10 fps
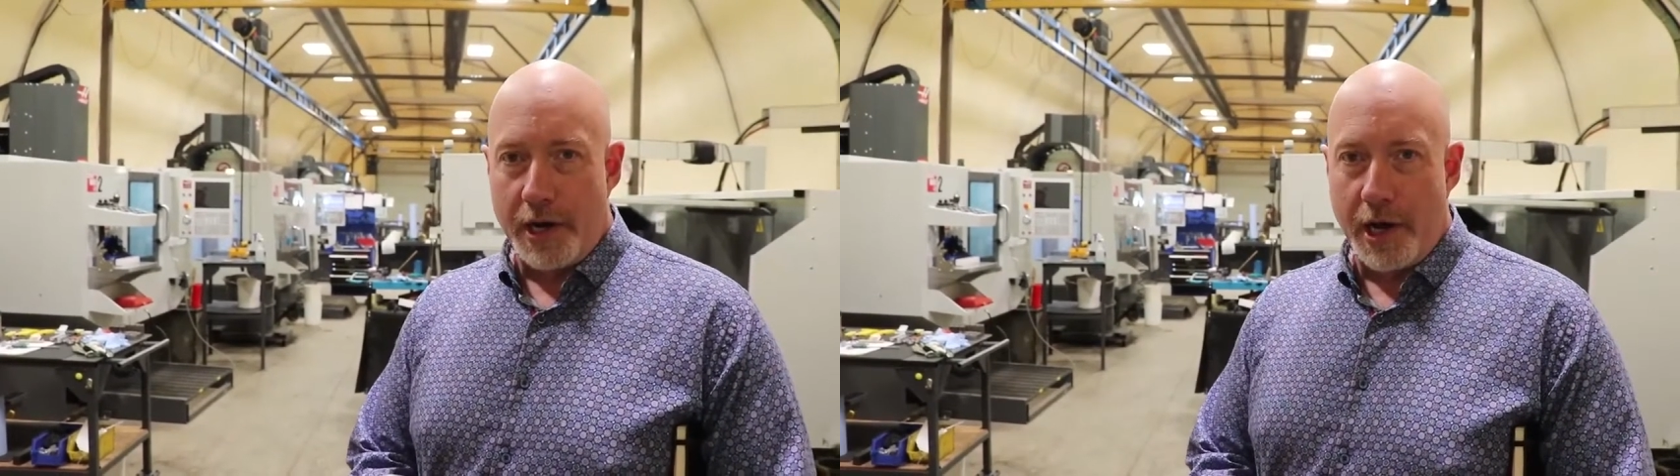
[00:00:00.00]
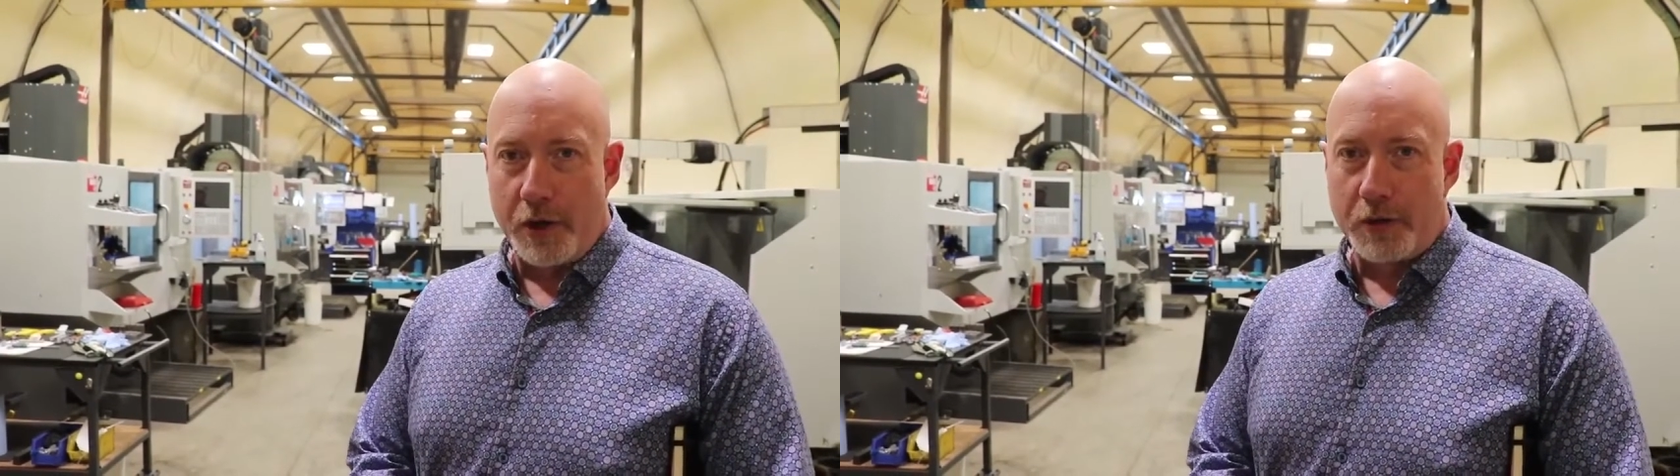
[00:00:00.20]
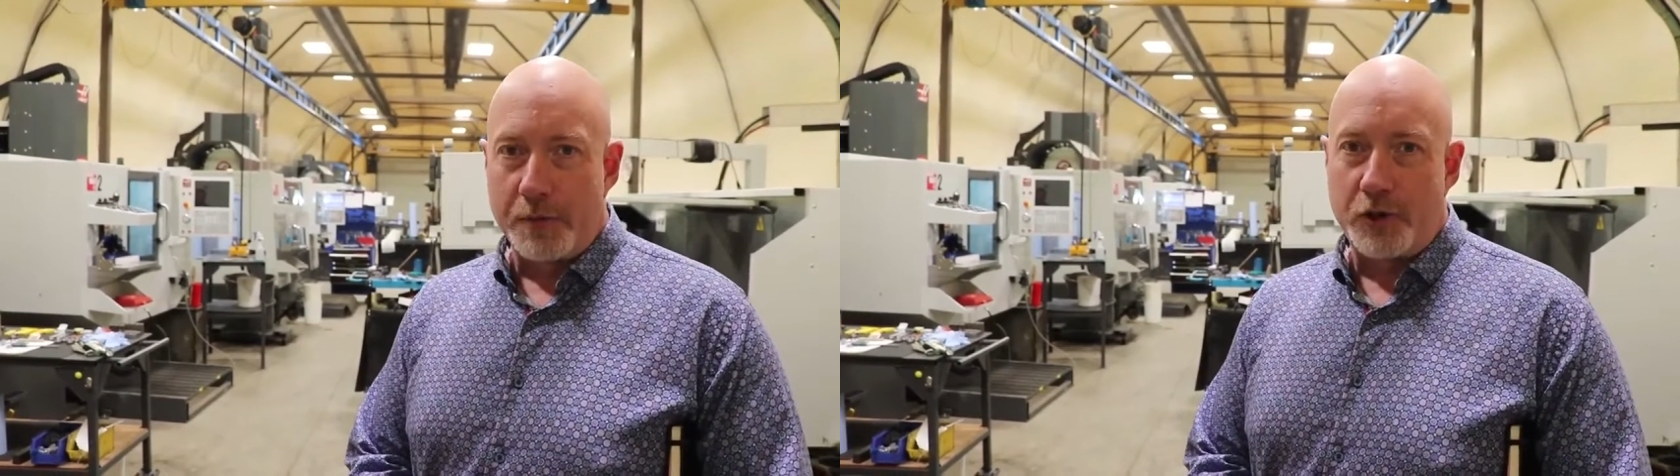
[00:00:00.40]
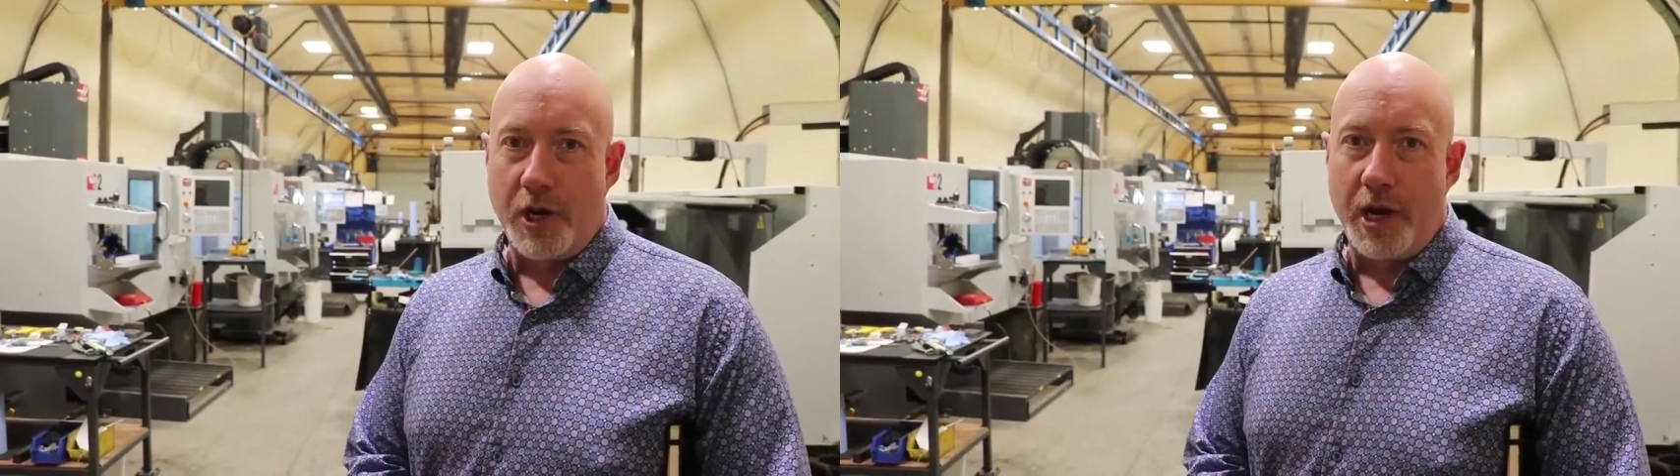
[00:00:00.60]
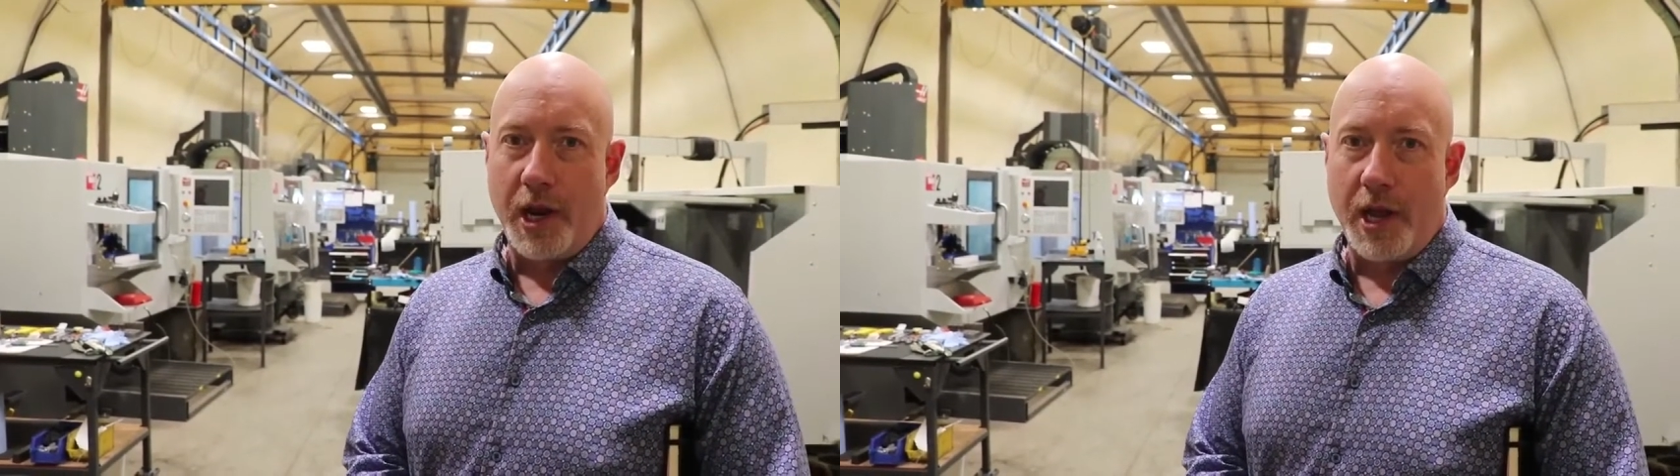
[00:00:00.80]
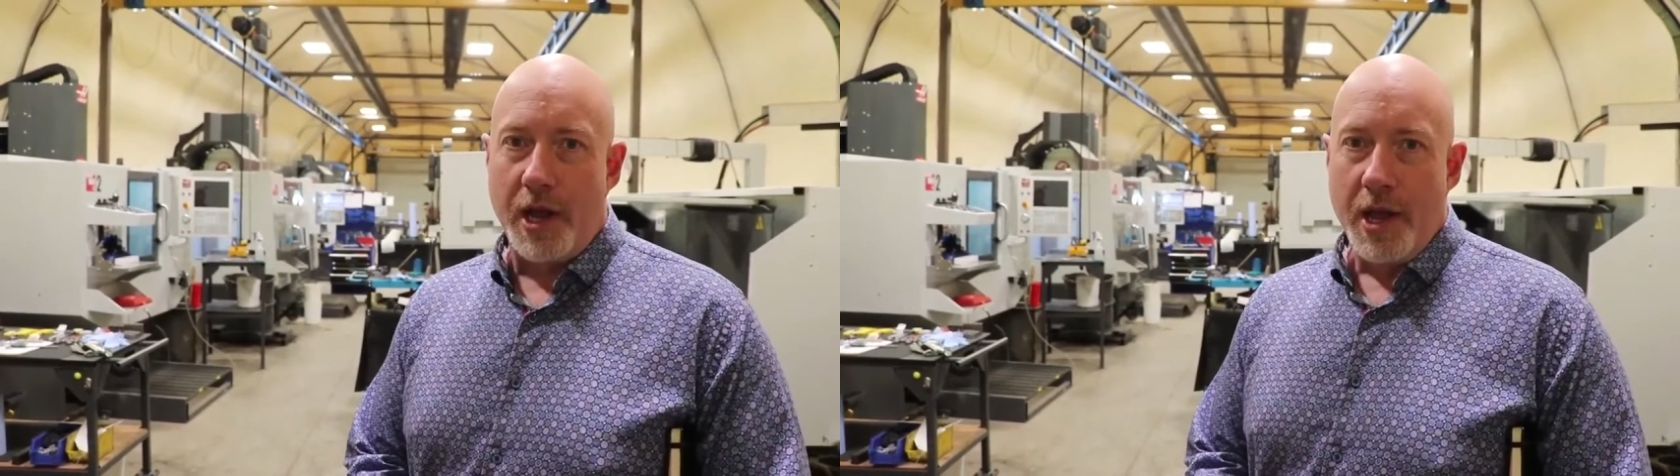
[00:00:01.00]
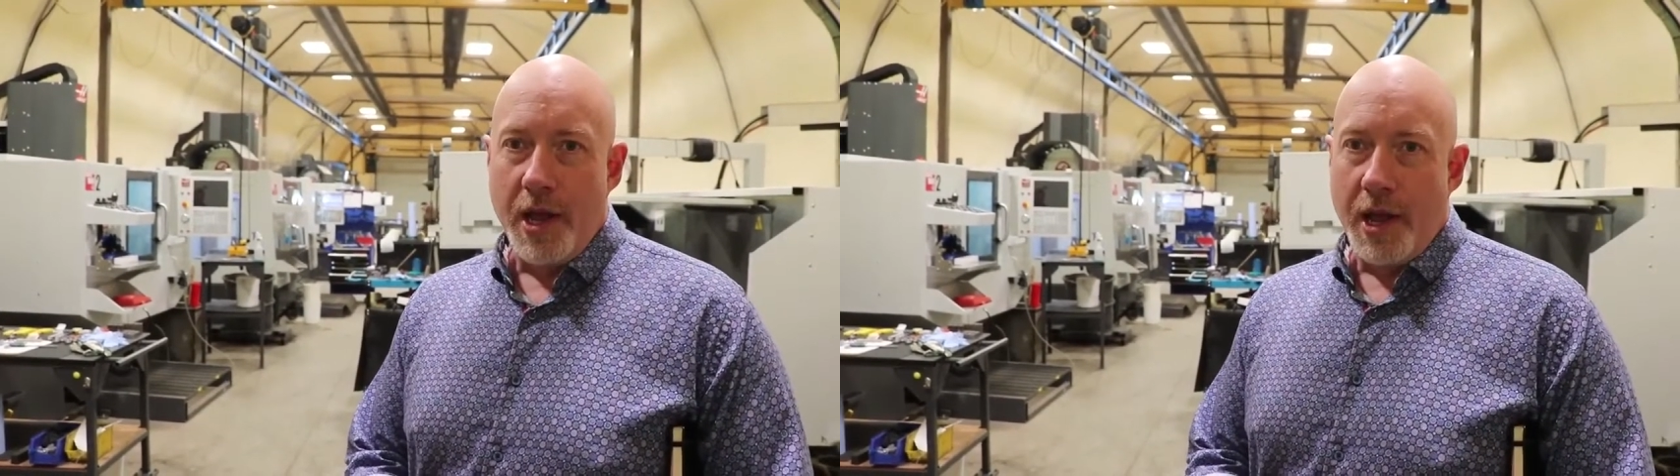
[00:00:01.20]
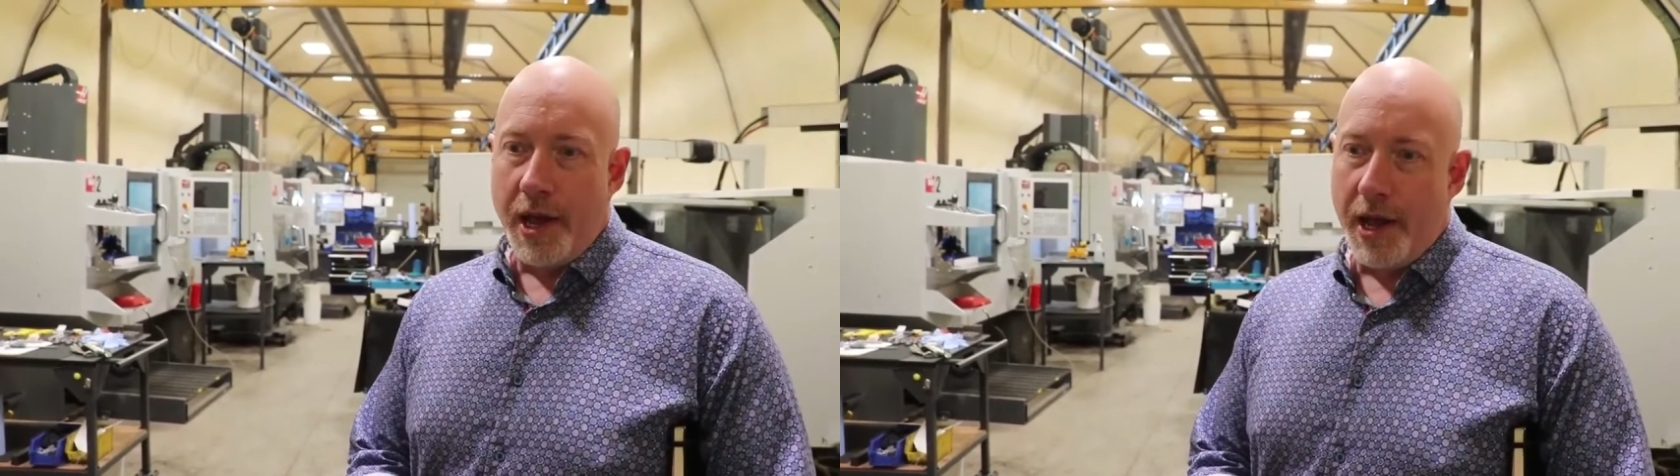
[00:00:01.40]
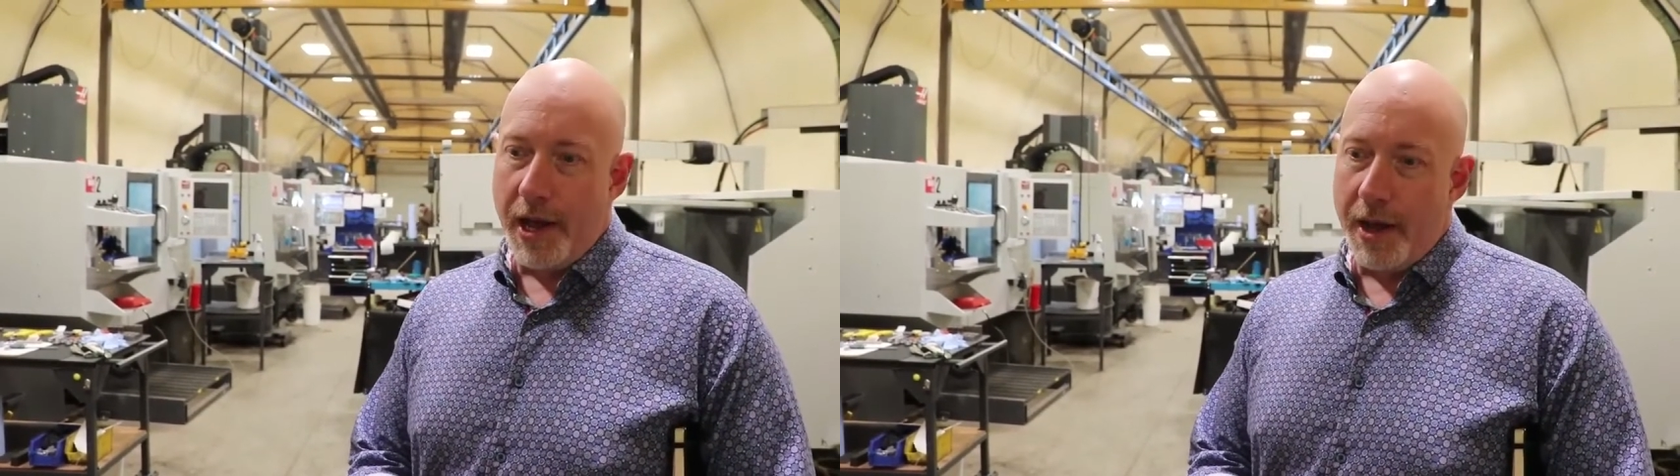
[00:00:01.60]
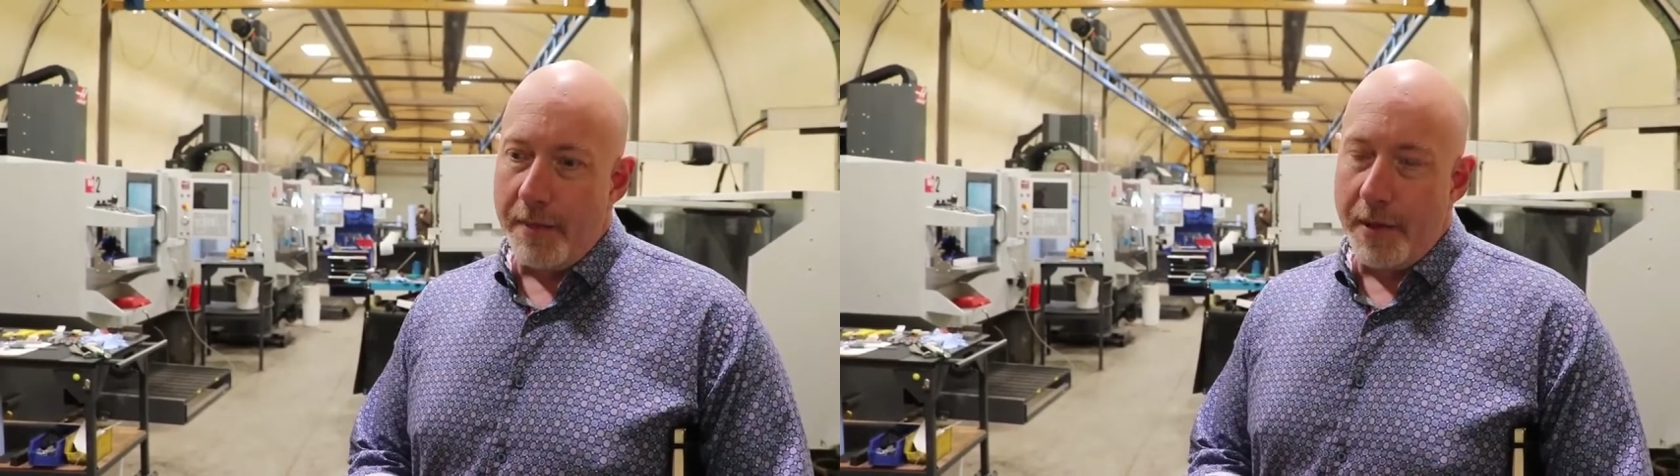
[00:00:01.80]
in-house machining
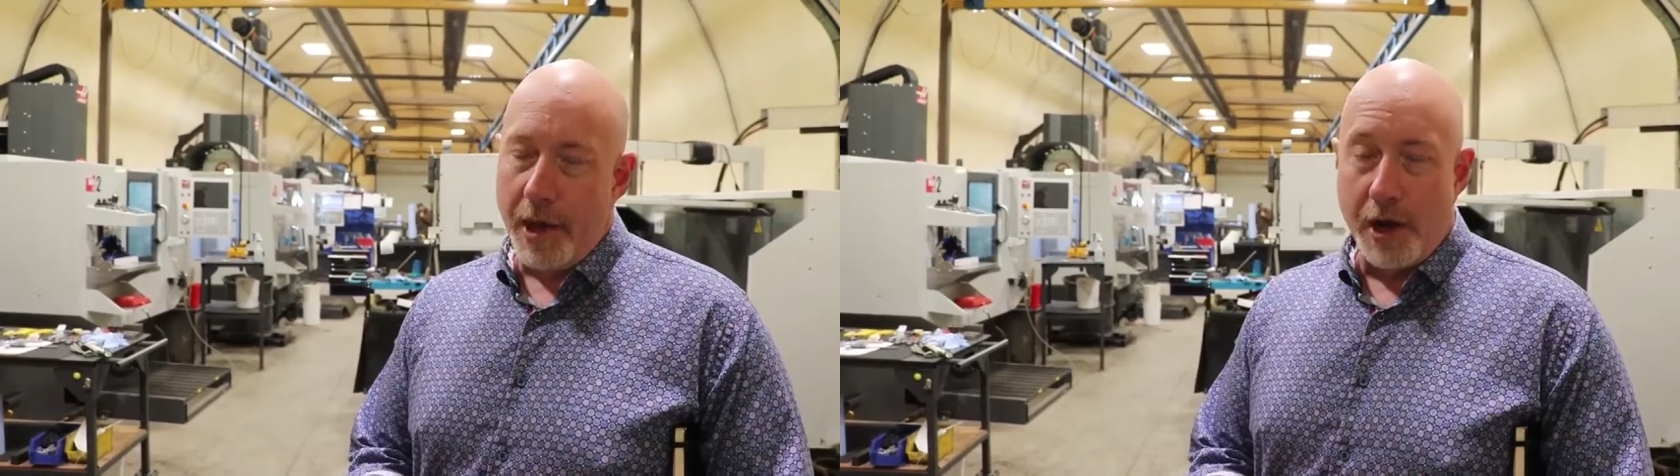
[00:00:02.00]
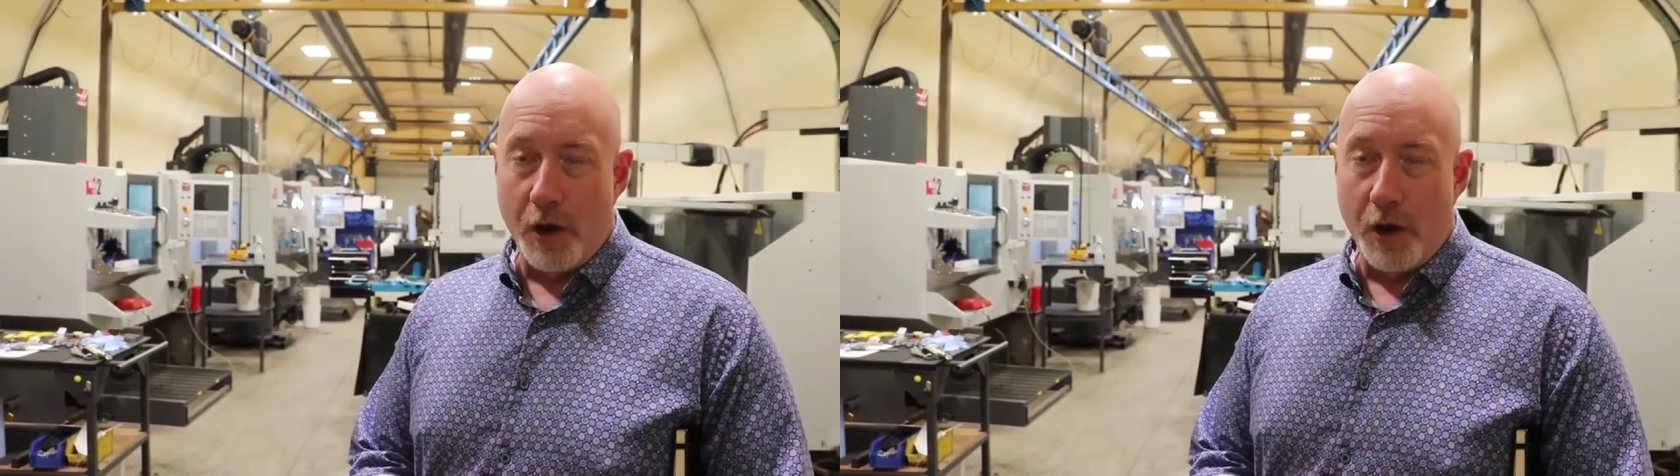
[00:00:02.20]
and